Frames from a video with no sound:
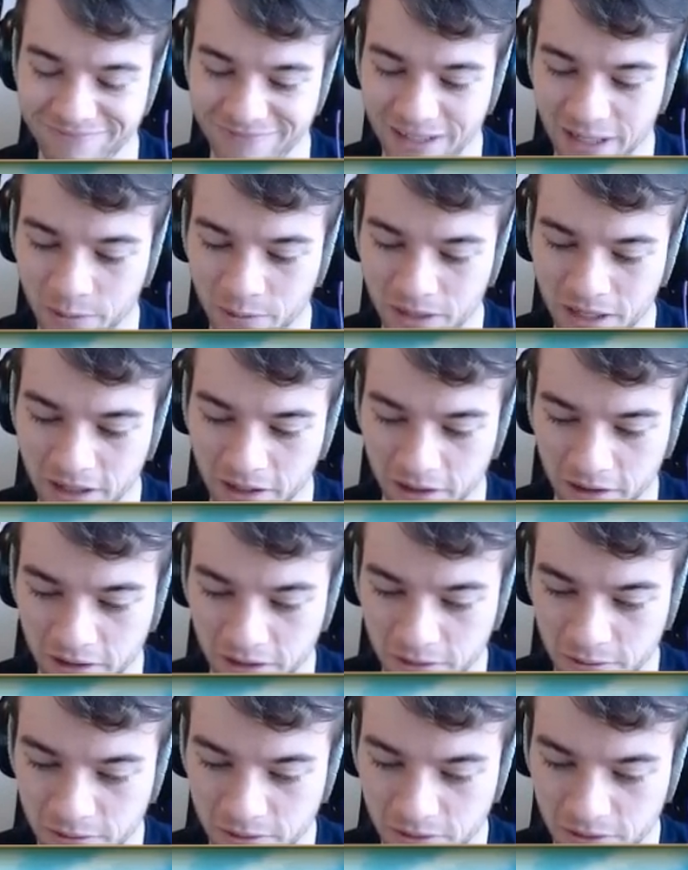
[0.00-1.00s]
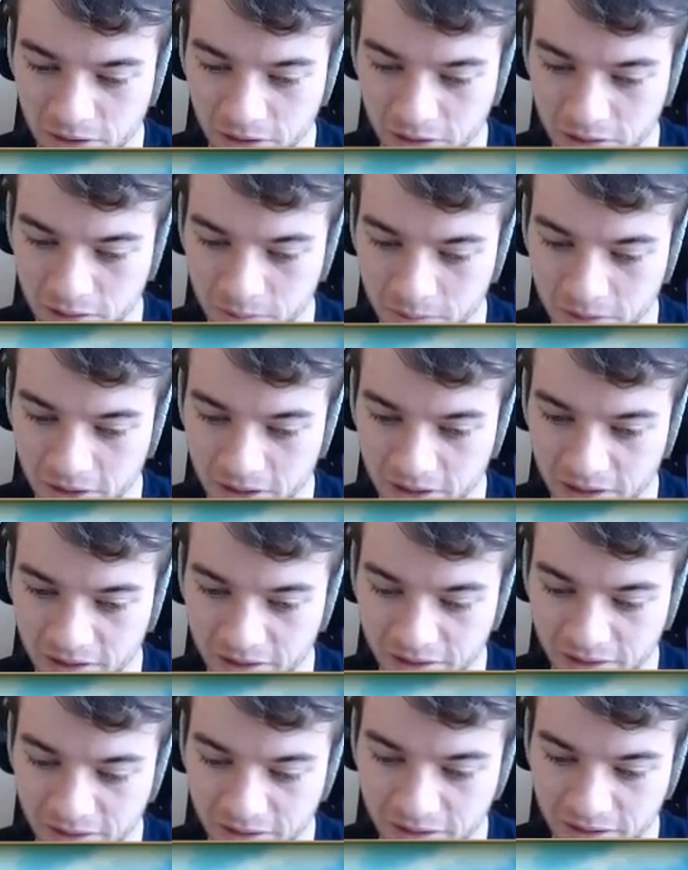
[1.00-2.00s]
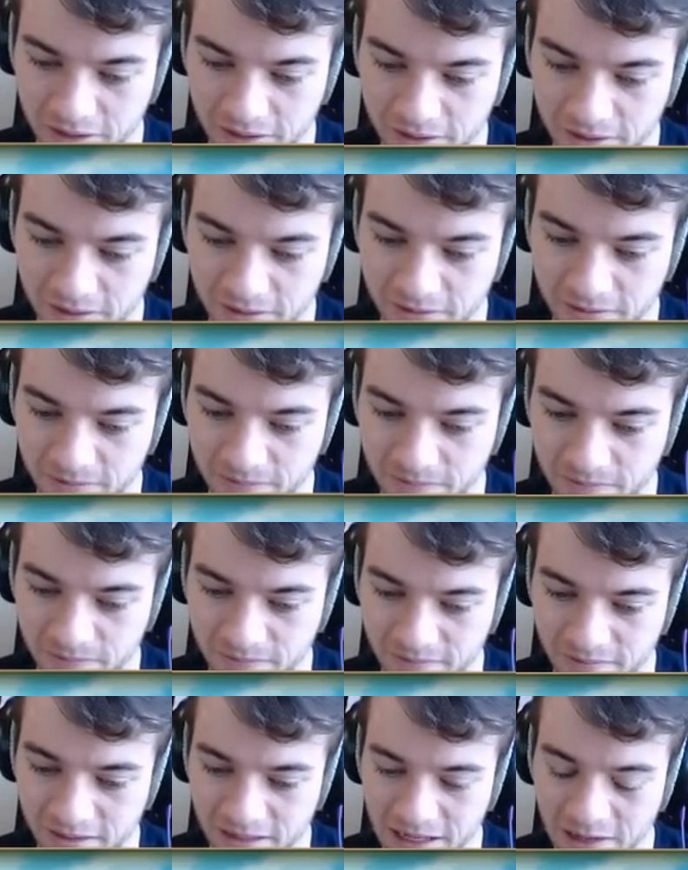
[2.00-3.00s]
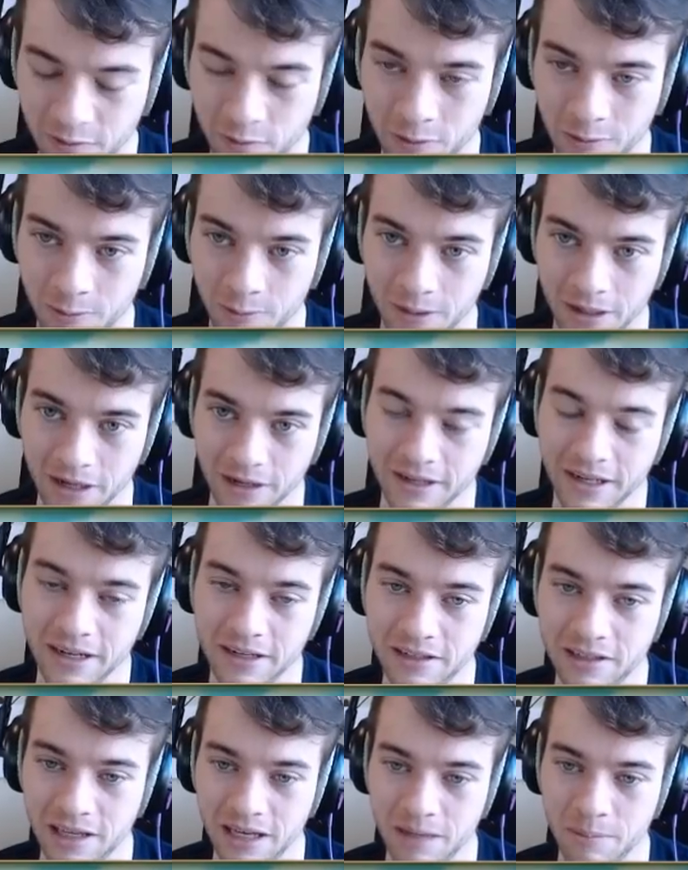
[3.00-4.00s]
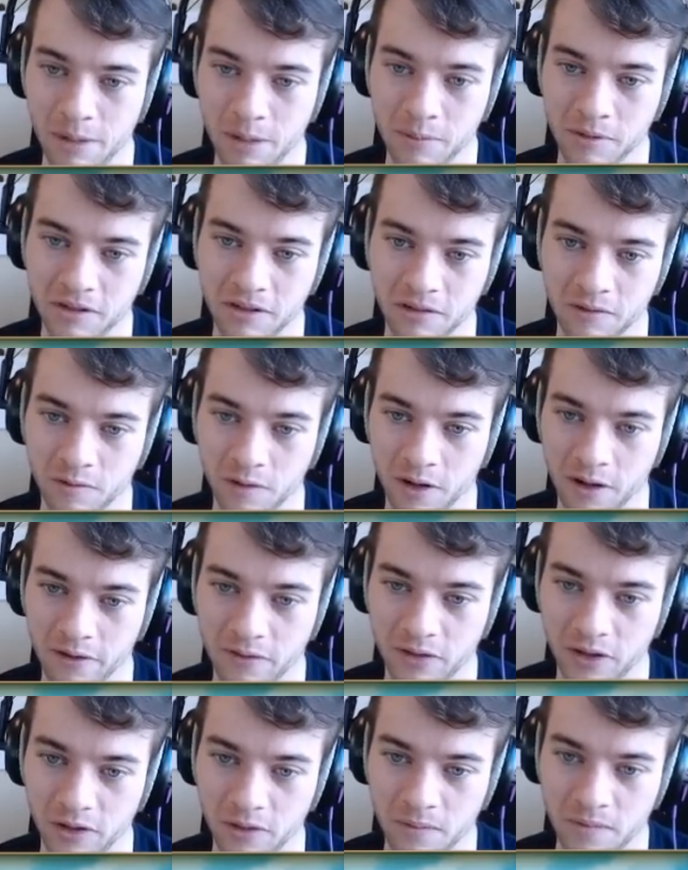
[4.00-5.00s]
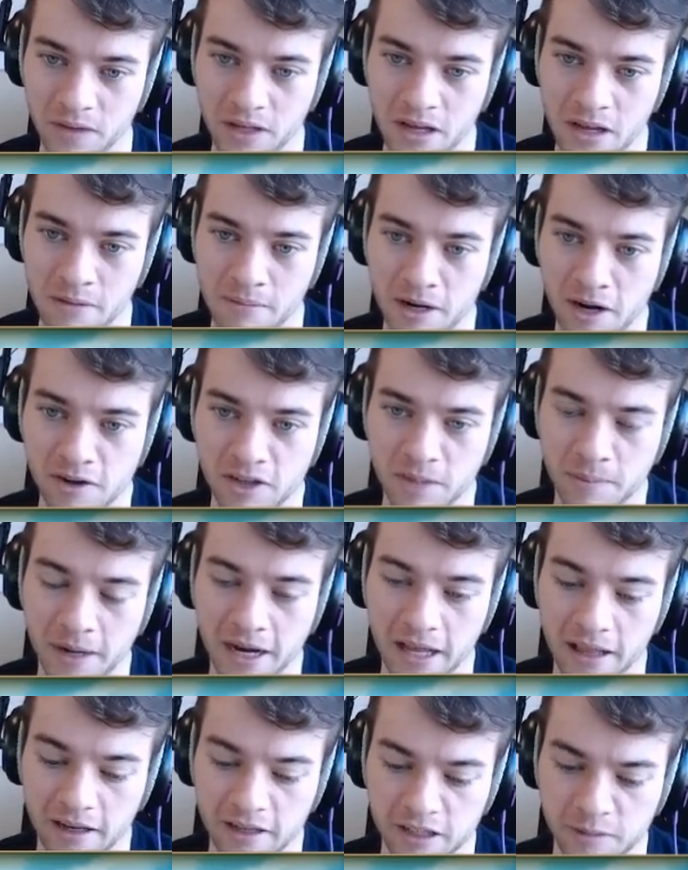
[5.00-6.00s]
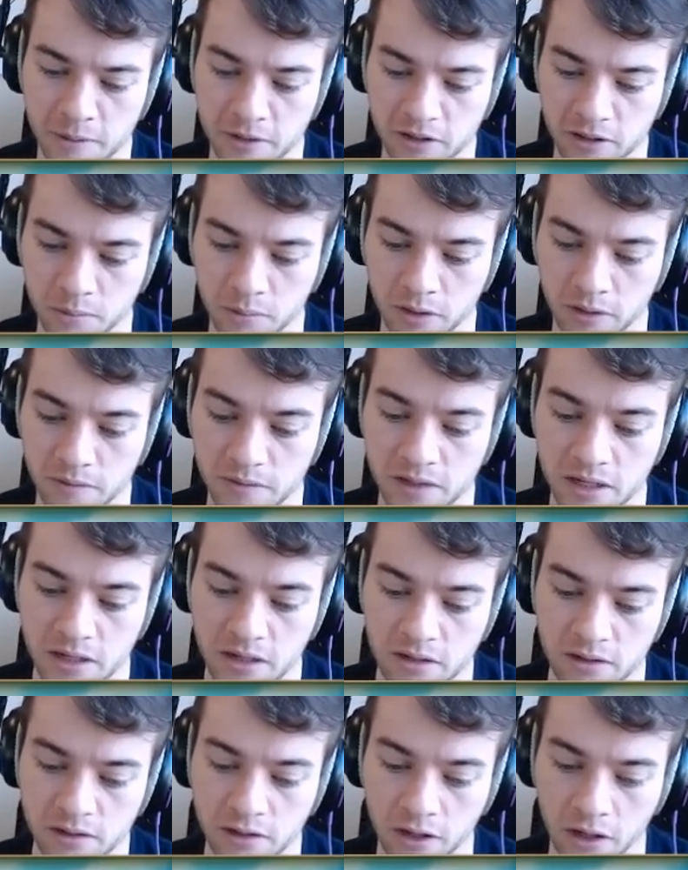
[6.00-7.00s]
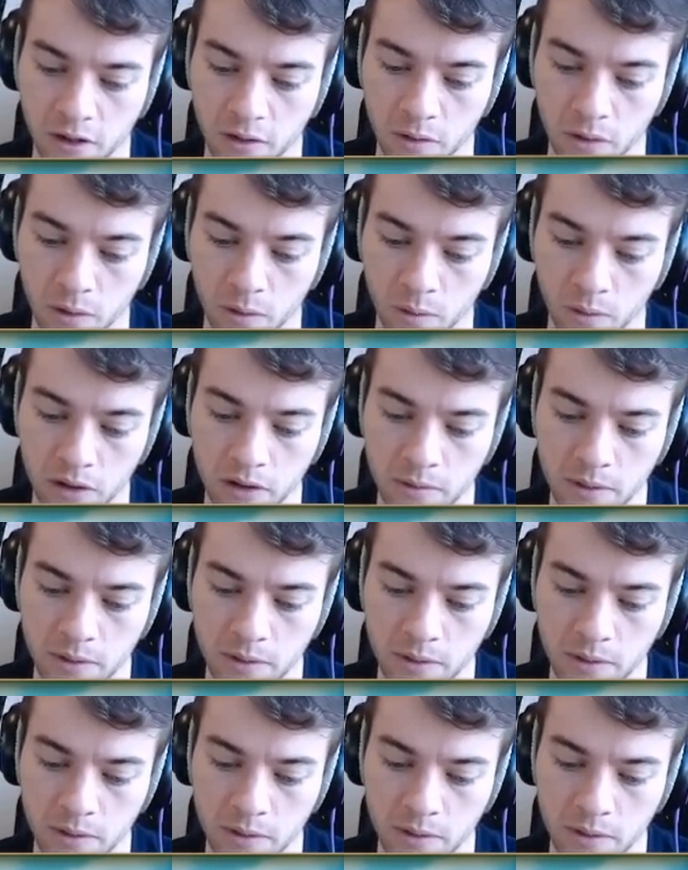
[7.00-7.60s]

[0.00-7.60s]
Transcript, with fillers: And we're not going to use you, Charjabug. Not for a while. Not until I'm able to evolve you. Powers up ally special moves. So what